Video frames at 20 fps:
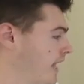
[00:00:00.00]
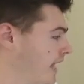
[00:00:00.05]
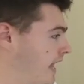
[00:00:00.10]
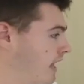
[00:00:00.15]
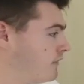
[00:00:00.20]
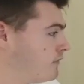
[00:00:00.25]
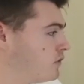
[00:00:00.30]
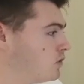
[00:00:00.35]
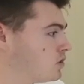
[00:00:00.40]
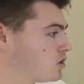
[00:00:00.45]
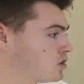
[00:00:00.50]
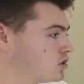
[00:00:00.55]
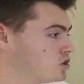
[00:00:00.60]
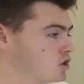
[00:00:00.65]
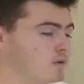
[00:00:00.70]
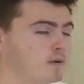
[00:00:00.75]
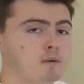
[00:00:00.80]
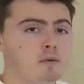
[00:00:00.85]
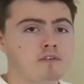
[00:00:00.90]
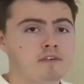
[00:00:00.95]
If you can
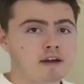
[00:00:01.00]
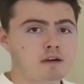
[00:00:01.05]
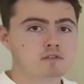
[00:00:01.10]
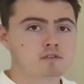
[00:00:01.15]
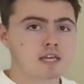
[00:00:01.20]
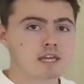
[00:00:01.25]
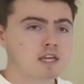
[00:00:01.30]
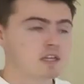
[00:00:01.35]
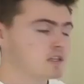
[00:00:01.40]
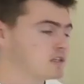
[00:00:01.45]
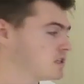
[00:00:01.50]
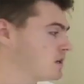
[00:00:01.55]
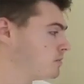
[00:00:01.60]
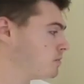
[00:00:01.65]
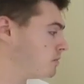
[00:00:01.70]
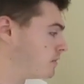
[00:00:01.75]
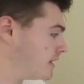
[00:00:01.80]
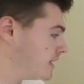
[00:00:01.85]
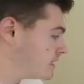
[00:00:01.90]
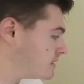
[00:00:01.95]
do it without taking the
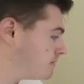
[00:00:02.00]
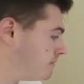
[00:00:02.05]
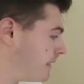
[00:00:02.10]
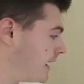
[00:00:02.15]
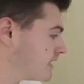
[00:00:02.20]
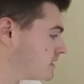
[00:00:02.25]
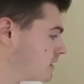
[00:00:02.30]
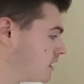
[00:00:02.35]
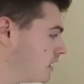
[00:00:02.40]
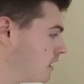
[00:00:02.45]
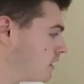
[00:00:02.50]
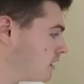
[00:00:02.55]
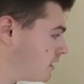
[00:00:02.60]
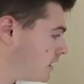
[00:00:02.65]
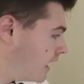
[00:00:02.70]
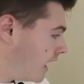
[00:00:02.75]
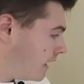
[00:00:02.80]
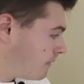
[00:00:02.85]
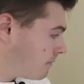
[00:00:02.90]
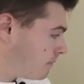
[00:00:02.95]
supplement, it's better,
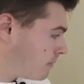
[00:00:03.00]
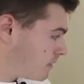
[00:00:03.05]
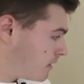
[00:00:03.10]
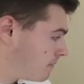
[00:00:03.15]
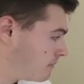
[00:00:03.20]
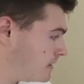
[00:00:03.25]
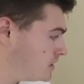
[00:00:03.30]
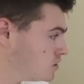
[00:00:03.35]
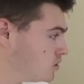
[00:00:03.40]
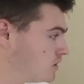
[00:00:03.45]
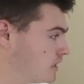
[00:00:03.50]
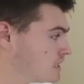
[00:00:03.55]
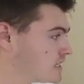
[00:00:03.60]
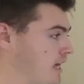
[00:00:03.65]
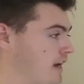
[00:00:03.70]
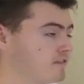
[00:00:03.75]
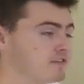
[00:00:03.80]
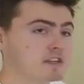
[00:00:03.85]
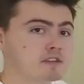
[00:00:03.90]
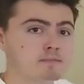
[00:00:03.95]
but that means you need to
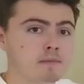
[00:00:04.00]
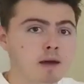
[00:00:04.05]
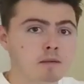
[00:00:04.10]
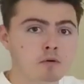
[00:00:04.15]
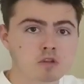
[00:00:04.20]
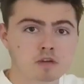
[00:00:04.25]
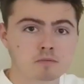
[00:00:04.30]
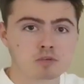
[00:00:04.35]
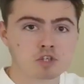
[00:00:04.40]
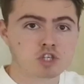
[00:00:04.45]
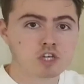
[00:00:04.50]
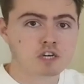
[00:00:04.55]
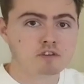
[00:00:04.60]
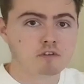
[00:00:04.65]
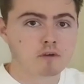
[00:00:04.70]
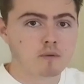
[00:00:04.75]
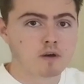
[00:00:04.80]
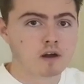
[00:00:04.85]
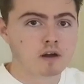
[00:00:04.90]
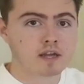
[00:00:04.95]
have this metabolic
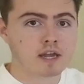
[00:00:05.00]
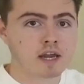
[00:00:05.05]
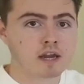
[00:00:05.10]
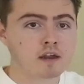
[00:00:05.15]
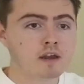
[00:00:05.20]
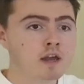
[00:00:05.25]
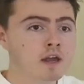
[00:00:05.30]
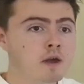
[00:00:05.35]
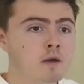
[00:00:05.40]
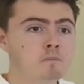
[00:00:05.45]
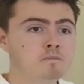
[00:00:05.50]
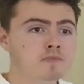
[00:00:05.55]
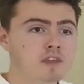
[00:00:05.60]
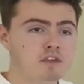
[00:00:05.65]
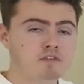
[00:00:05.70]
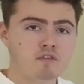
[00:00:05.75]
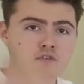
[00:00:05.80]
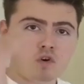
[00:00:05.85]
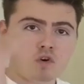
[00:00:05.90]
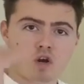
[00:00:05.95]
machinery working.
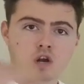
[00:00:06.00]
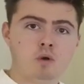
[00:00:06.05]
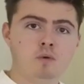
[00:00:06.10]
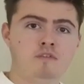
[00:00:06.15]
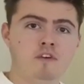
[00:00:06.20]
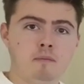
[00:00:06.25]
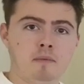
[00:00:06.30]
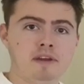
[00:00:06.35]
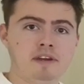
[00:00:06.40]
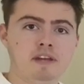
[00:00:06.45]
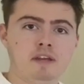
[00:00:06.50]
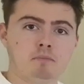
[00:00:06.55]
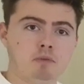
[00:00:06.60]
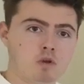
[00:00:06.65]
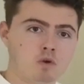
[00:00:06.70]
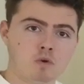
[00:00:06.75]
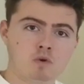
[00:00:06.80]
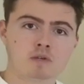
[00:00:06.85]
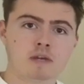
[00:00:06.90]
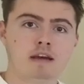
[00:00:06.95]
If you've got low vitamin D, but
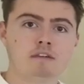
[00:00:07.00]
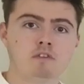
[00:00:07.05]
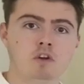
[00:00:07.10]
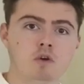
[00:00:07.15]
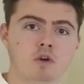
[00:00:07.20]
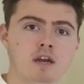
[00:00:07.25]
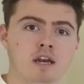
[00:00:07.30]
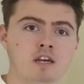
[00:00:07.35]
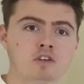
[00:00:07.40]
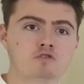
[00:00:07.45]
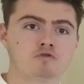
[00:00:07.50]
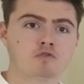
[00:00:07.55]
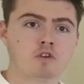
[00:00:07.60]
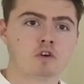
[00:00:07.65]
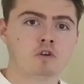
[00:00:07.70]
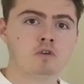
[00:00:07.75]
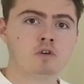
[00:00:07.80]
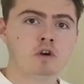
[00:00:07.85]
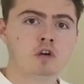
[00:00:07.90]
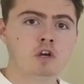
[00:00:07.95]
you also have low
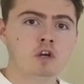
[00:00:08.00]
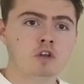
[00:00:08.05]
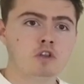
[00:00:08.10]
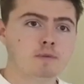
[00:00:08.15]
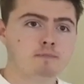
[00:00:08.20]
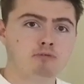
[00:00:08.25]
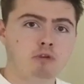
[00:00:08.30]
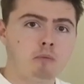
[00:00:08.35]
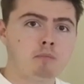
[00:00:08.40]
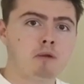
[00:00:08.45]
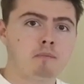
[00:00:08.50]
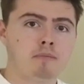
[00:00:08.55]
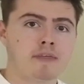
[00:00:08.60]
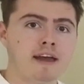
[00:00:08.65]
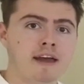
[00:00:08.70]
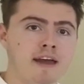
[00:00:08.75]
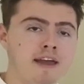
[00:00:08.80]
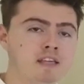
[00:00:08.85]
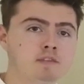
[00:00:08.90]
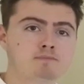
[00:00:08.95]
cholesterol, the problem
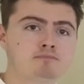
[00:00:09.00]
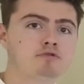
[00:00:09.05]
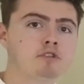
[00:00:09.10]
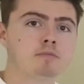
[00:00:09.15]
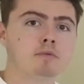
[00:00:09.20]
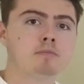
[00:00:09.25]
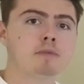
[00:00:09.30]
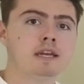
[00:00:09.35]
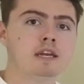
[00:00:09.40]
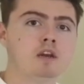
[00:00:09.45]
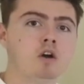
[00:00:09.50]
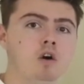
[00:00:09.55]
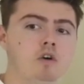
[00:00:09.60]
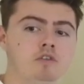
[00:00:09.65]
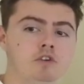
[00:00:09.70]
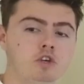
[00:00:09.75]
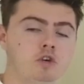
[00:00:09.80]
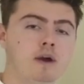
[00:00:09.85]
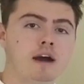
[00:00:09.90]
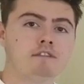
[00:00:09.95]
there is probably
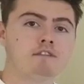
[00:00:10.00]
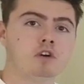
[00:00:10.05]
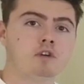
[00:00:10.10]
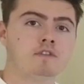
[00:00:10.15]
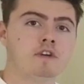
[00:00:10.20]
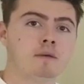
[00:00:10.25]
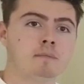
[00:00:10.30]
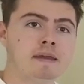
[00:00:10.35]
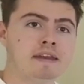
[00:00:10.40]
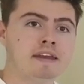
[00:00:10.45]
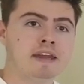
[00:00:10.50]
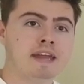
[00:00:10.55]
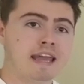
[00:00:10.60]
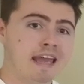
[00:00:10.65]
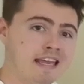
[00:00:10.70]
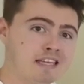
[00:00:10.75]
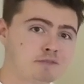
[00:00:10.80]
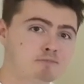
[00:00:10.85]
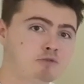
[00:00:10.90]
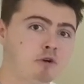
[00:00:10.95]
not that you have low vitamin D,
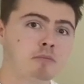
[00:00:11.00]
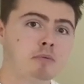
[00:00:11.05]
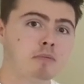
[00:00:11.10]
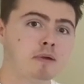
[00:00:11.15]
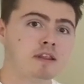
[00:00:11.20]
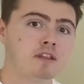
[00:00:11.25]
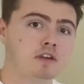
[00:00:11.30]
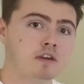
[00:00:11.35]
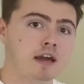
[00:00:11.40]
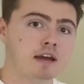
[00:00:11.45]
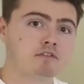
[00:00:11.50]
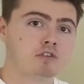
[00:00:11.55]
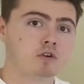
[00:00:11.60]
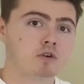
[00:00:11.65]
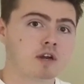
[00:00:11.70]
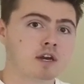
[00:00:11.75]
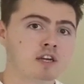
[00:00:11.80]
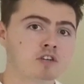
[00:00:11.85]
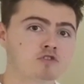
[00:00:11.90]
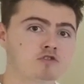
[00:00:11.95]
it's probably that you have low
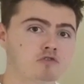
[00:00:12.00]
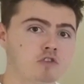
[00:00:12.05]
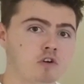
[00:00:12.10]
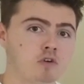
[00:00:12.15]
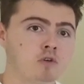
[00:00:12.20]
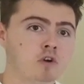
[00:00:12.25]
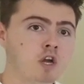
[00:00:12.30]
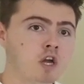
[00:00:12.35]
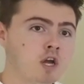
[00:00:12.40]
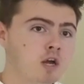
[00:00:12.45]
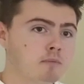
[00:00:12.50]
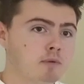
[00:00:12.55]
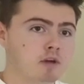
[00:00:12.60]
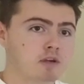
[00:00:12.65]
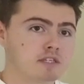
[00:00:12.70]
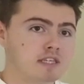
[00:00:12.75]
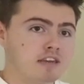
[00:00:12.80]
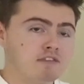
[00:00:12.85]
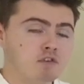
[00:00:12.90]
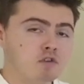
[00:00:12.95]
cholesterol.
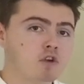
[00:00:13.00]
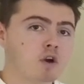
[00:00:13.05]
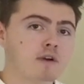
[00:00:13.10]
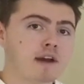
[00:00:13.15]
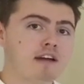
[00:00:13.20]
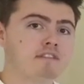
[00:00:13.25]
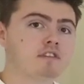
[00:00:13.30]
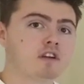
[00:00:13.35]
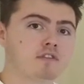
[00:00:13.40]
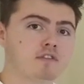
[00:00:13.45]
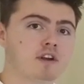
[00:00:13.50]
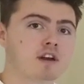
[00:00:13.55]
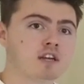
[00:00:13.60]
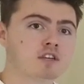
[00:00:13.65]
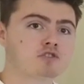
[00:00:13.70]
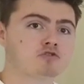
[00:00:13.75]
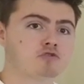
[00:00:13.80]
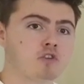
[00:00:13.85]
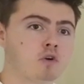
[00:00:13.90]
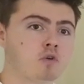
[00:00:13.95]
Because if you don't have enough
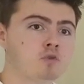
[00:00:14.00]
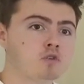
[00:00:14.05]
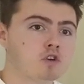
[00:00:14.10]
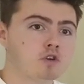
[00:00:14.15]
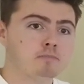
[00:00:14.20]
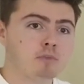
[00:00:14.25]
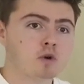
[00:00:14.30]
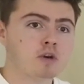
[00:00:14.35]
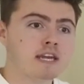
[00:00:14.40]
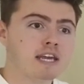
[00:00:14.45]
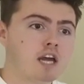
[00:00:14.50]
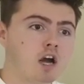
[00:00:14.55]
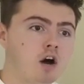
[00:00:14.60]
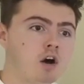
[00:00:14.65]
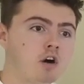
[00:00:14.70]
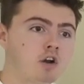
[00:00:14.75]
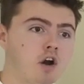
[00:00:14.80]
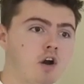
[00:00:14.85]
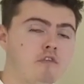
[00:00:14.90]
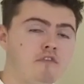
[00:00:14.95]
cholesterol, your body
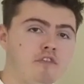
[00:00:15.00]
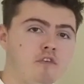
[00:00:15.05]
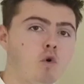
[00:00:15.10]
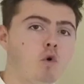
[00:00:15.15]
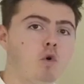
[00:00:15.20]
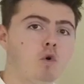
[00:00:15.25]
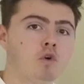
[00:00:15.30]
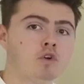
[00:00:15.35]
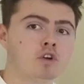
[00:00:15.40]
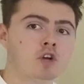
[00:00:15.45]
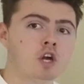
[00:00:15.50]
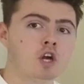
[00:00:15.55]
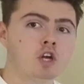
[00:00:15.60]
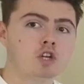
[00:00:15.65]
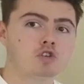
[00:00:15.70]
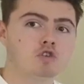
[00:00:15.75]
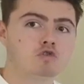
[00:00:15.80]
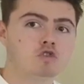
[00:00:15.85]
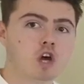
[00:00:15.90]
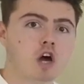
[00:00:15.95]
can't afford
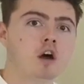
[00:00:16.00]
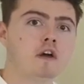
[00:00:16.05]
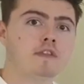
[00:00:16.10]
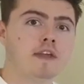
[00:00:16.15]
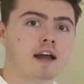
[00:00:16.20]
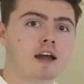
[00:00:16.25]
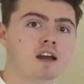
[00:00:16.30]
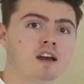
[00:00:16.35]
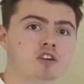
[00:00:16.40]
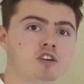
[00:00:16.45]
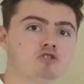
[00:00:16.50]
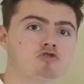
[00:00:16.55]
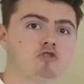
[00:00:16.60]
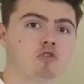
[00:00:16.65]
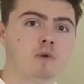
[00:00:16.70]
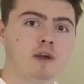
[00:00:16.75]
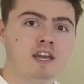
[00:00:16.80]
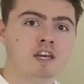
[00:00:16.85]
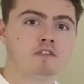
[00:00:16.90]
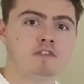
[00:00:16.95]
to turn that
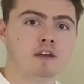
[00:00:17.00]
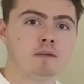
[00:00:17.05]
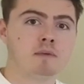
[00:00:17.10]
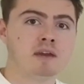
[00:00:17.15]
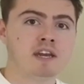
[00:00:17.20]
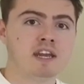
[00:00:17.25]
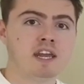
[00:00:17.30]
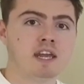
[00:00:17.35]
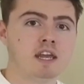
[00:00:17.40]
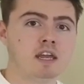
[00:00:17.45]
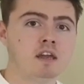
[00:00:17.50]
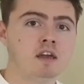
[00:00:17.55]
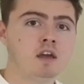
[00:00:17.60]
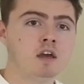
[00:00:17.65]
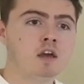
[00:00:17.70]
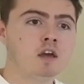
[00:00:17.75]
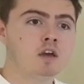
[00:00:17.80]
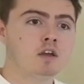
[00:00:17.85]
cholesterol into vitamin D.